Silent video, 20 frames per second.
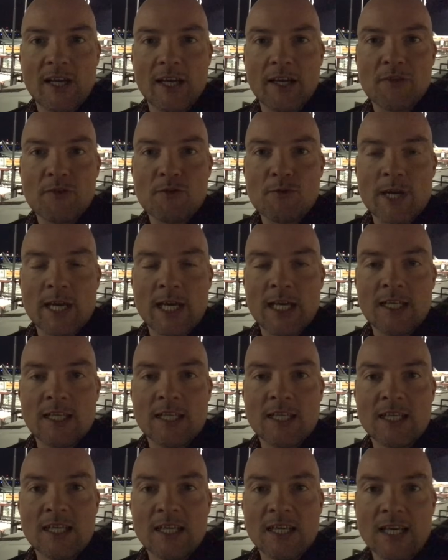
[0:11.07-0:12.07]

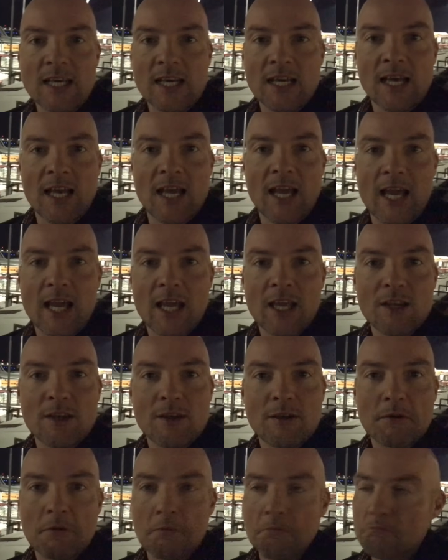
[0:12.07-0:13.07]
A380 and